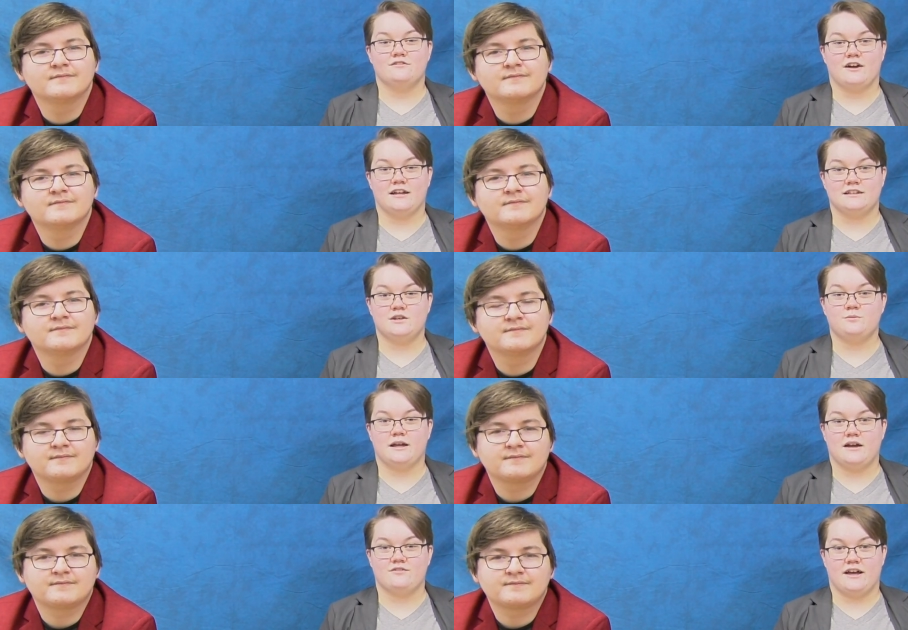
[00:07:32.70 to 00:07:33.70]
Speaker 1: Finally,
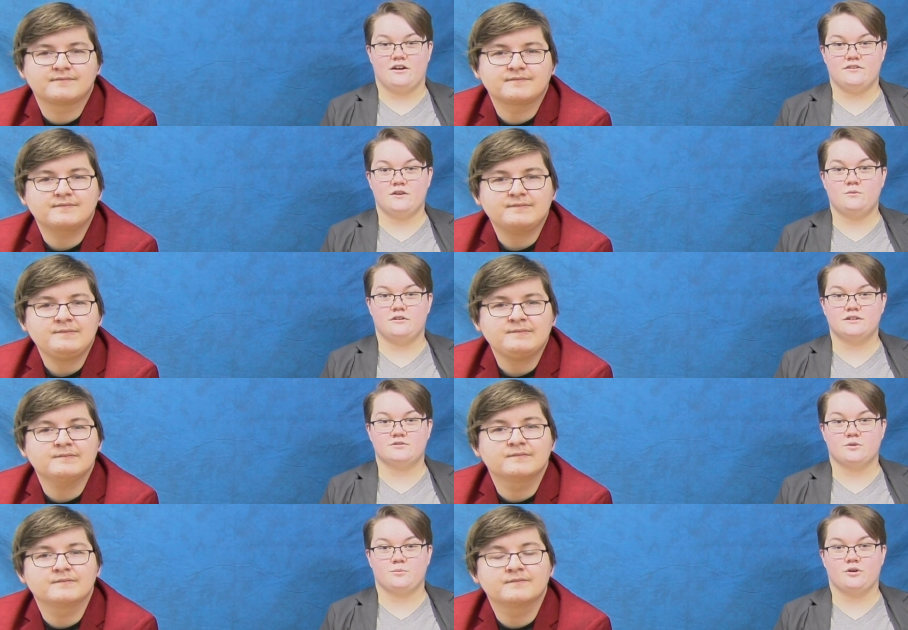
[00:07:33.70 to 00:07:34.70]
we have the health and
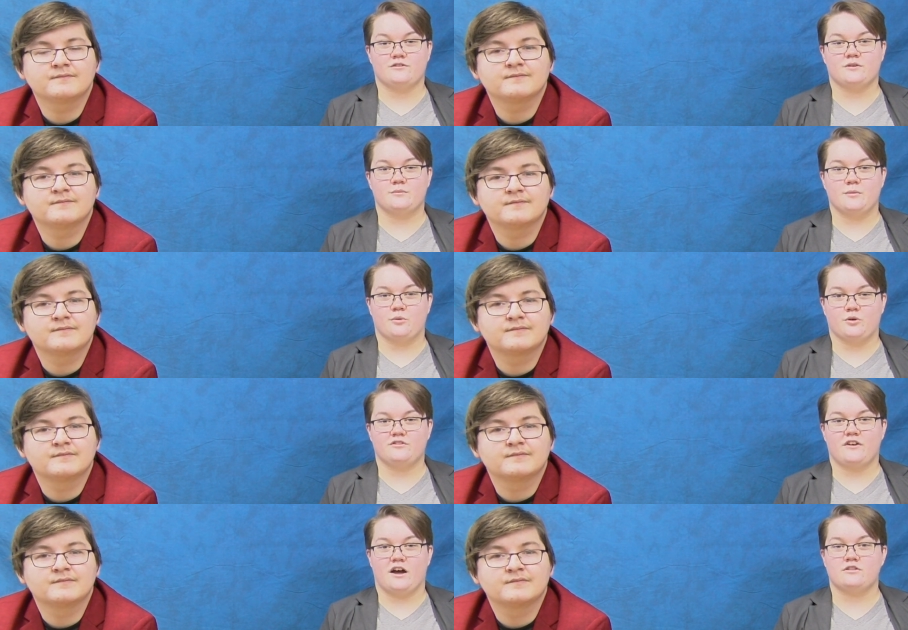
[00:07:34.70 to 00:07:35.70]
wellness report from the Board
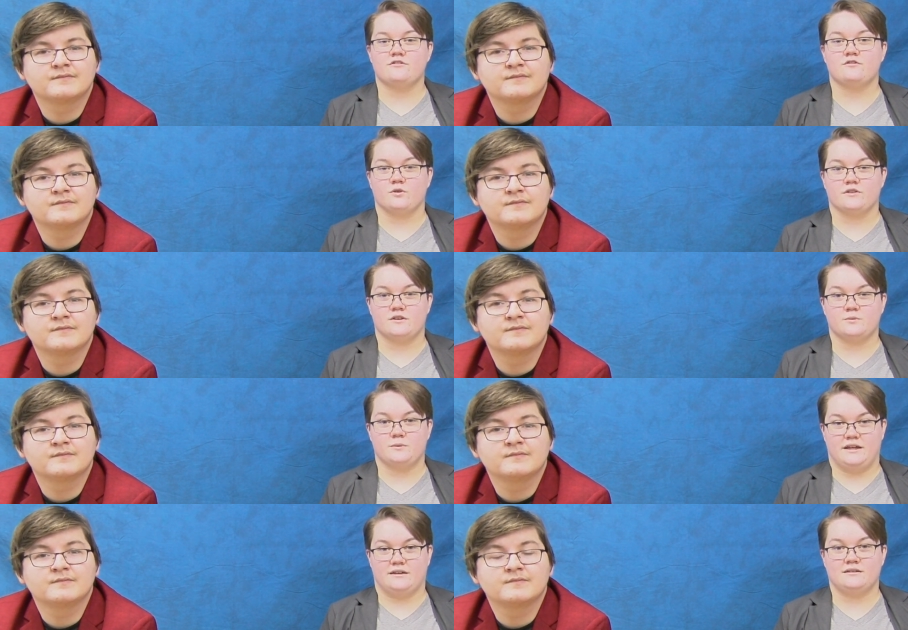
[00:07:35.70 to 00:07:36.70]
of Health for this
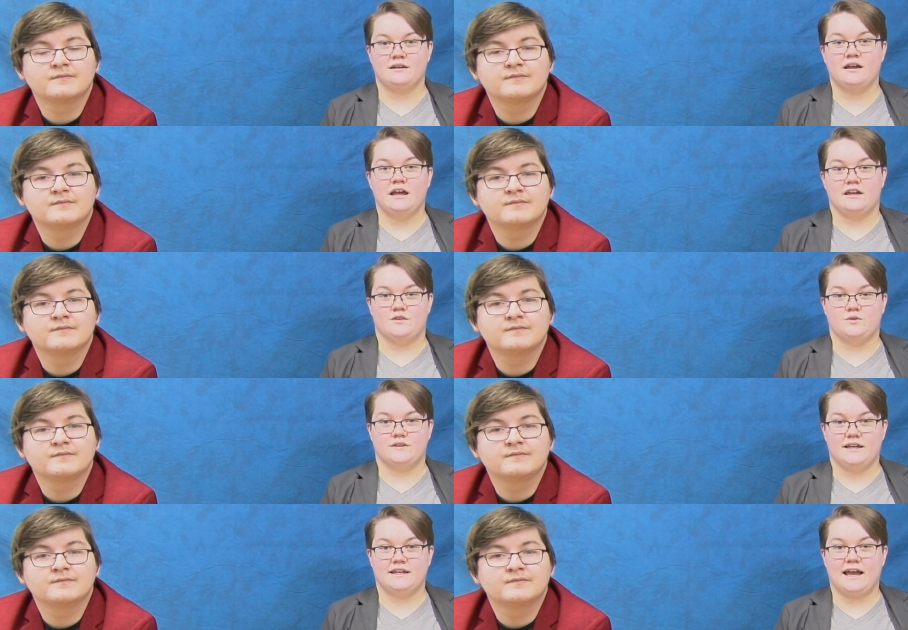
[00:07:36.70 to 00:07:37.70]
week. If you
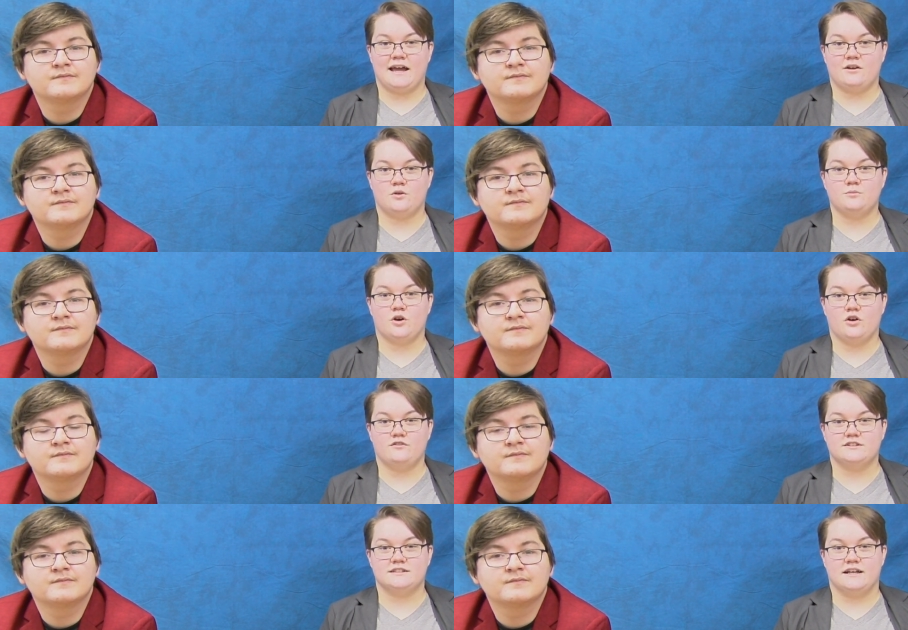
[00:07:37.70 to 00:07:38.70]
take an at home
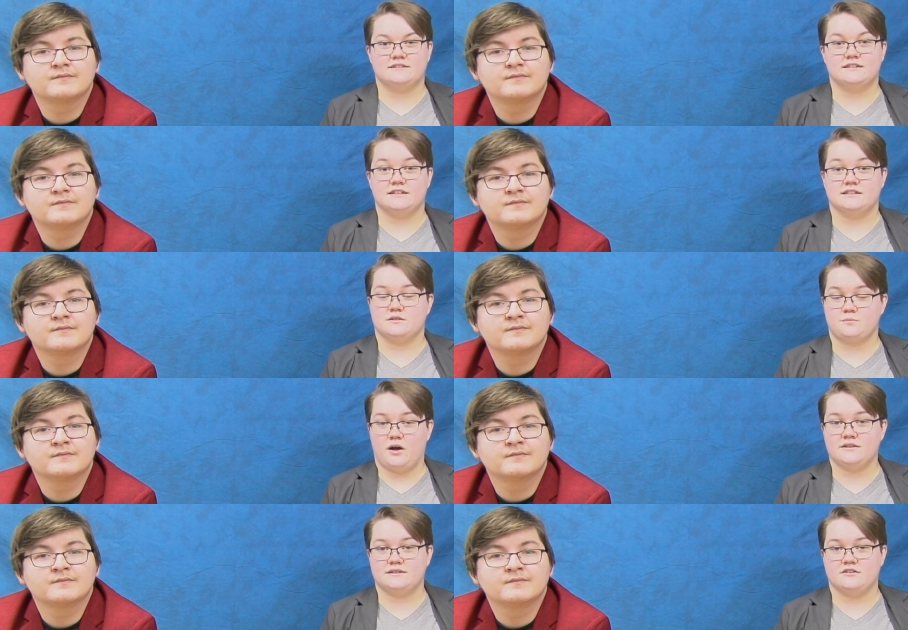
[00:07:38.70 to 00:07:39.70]
COVID test and test
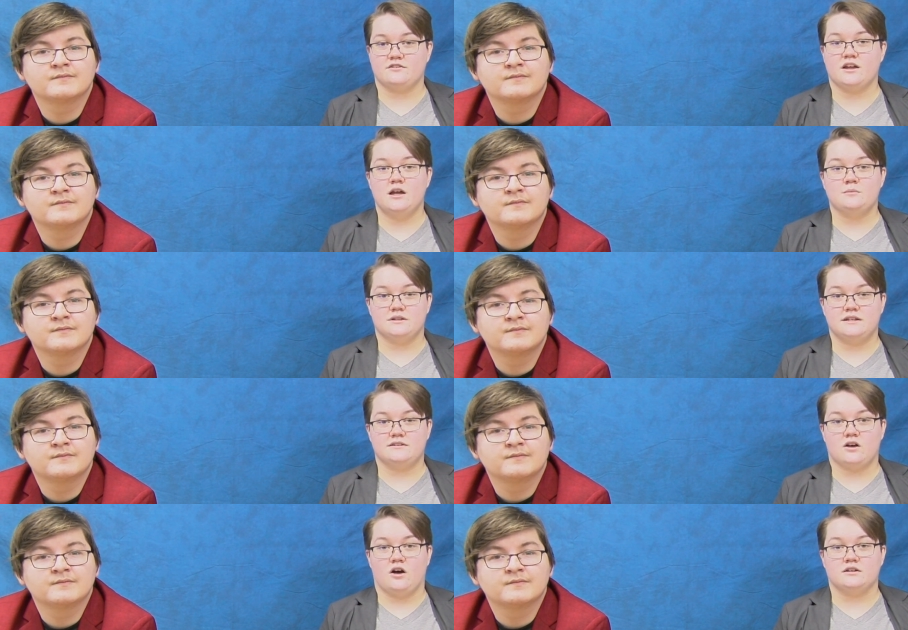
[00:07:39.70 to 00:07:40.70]
positive,
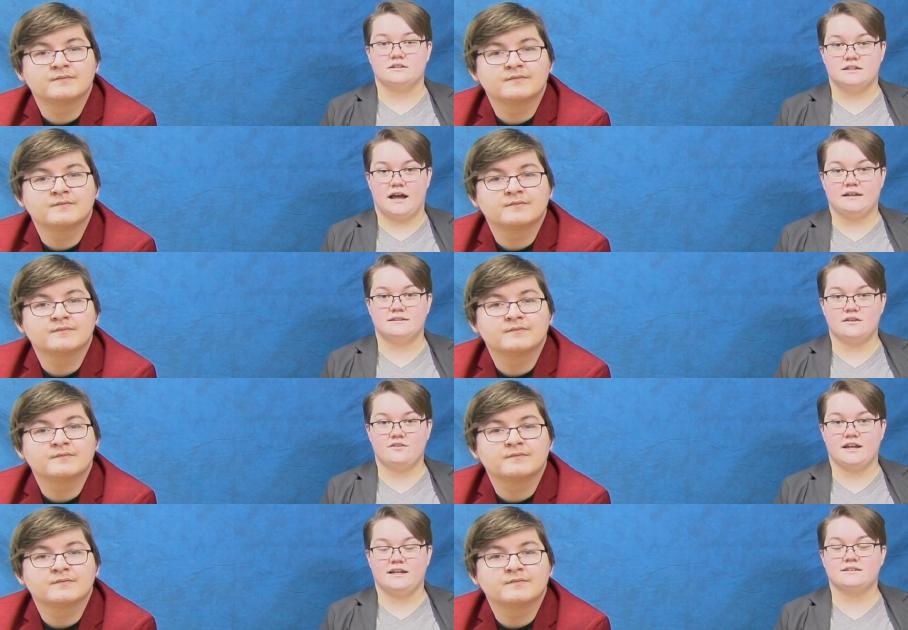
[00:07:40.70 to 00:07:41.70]
please call
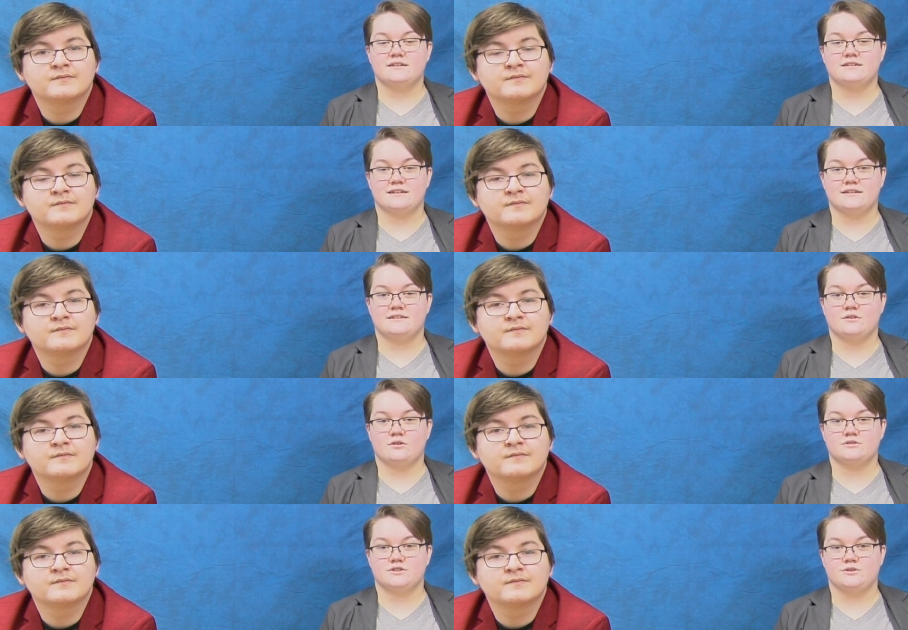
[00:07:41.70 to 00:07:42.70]
978
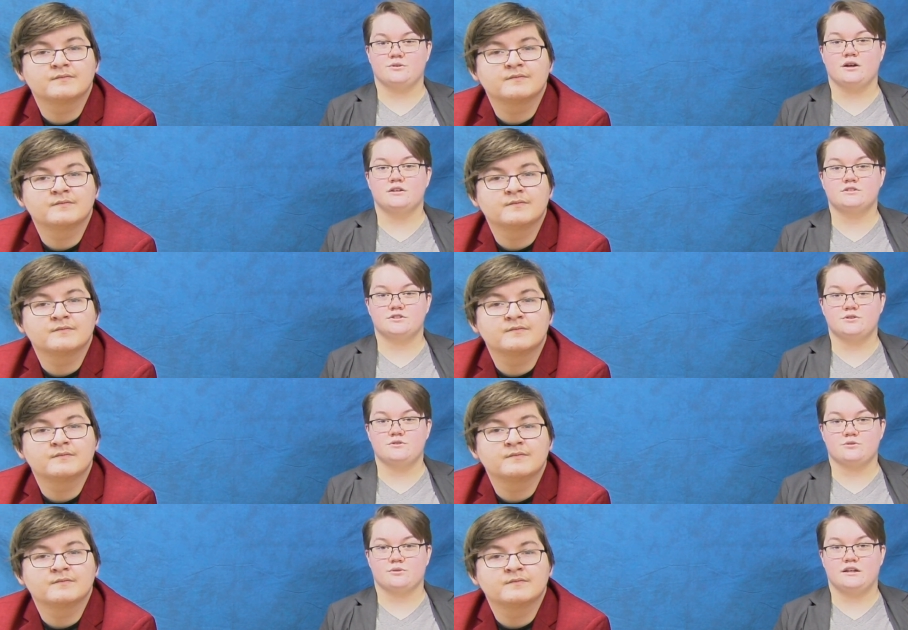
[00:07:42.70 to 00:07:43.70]
602
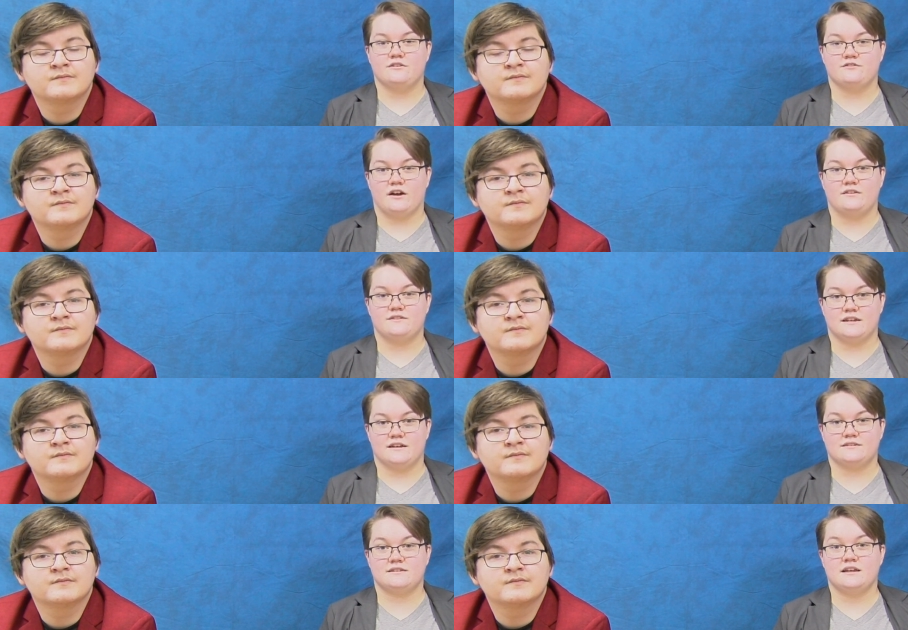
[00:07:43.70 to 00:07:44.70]
2356